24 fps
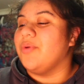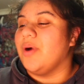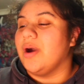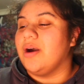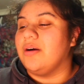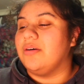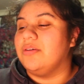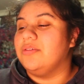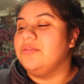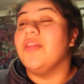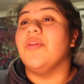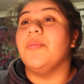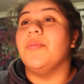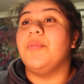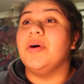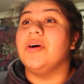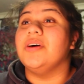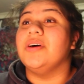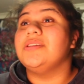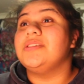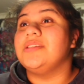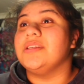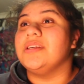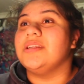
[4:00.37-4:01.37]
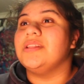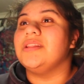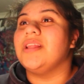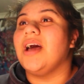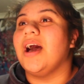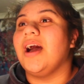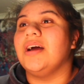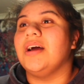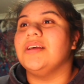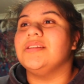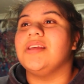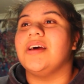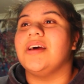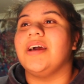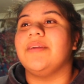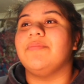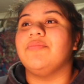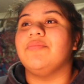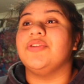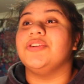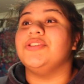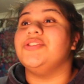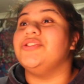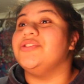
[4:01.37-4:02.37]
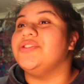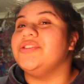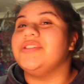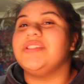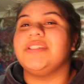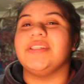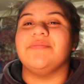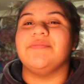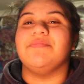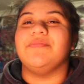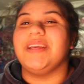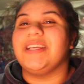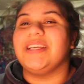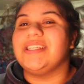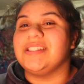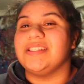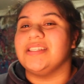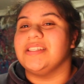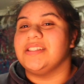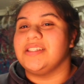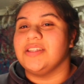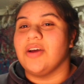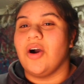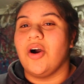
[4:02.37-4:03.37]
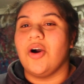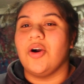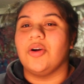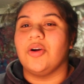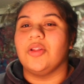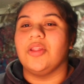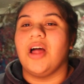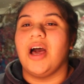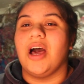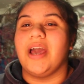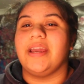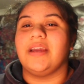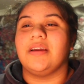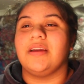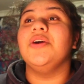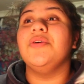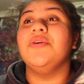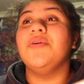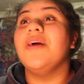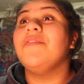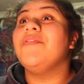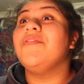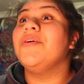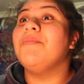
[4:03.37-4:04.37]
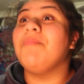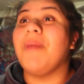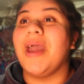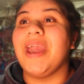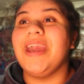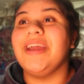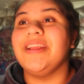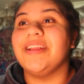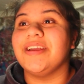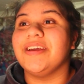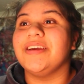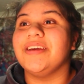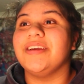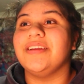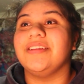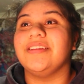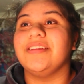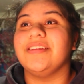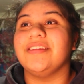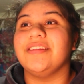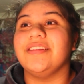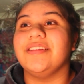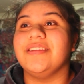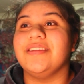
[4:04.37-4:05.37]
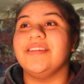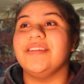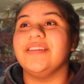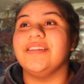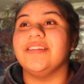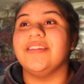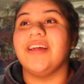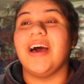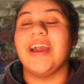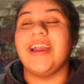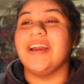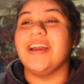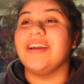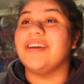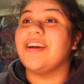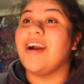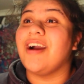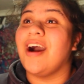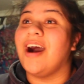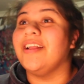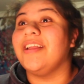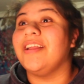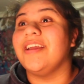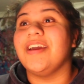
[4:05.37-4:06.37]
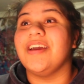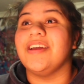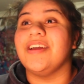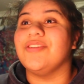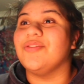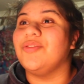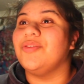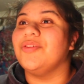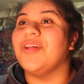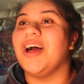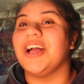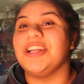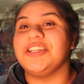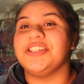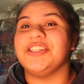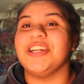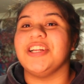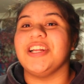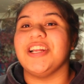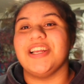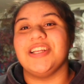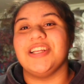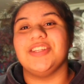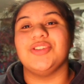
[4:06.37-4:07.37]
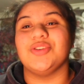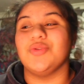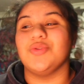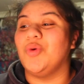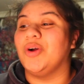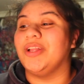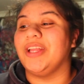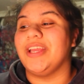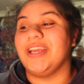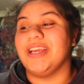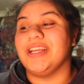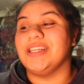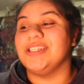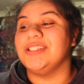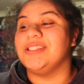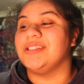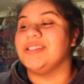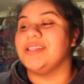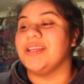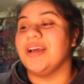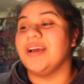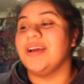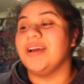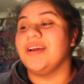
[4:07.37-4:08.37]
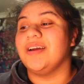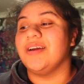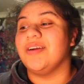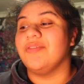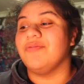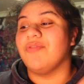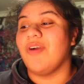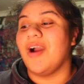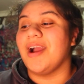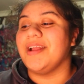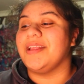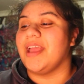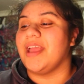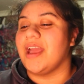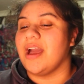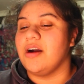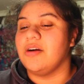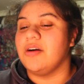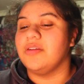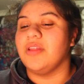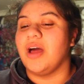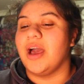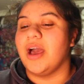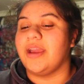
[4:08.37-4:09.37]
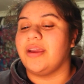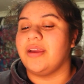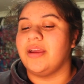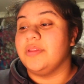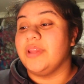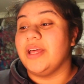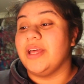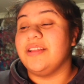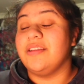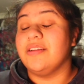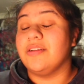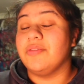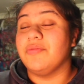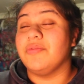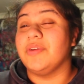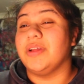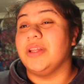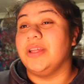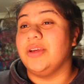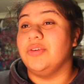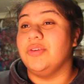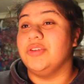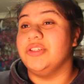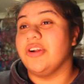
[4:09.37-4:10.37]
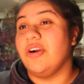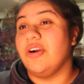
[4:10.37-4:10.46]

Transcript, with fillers: well the person that has like produced and mixed the song like whoever made it like and cut it and all that shit into what it is right now. Like, they did a really good